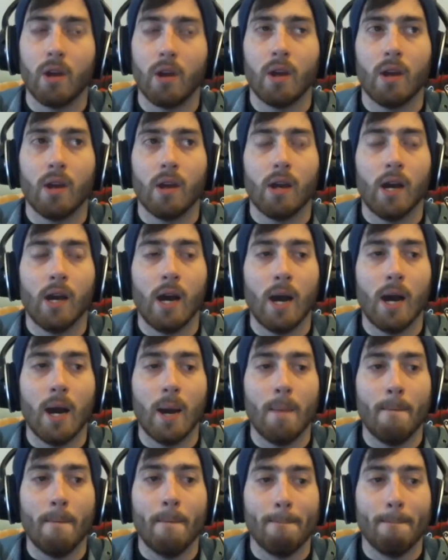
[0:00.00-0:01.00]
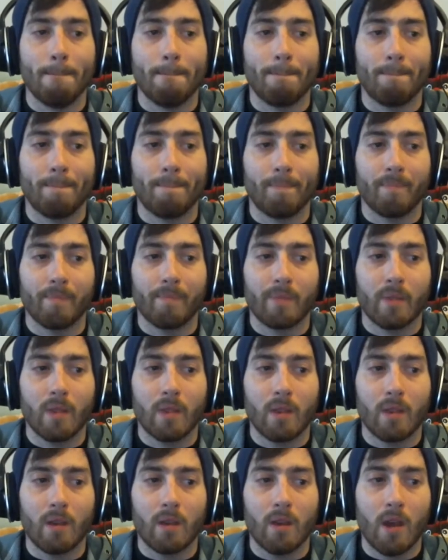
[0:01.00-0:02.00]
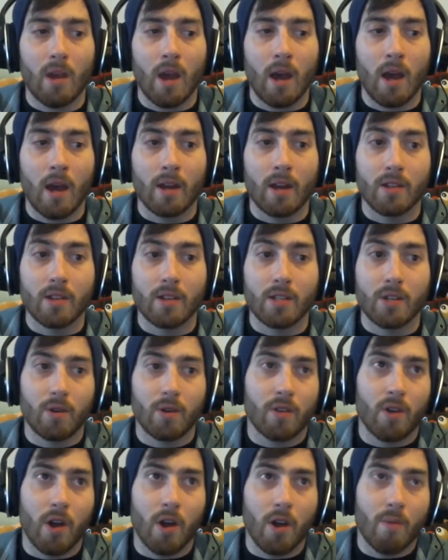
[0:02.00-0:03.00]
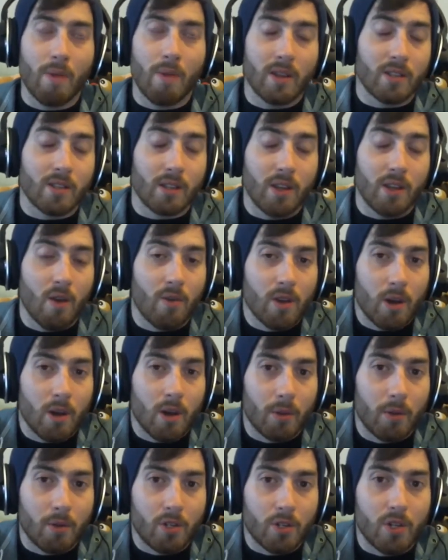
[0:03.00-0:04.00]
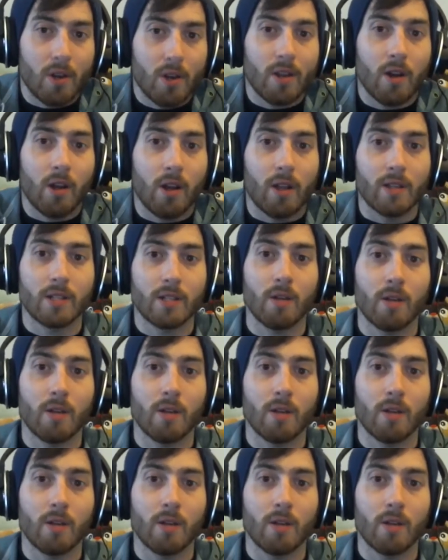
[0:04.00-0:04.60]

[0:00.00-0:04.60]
Um... And considering that I basically only upload shiny highlights now,